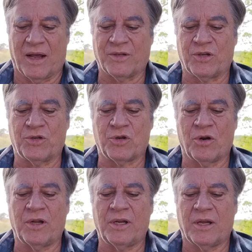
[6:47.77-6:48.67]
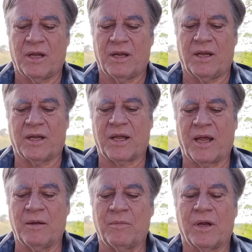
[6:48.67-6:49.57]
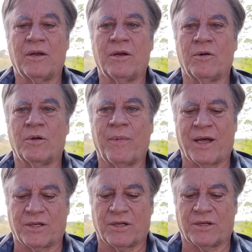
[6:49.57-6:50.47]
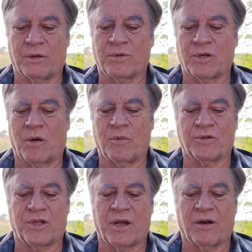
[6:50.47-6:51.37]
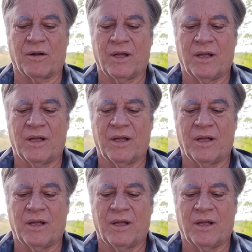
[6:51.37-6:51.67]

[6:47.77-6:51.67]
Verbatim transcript: As he journeyed, he came near Damascus. He was almost there.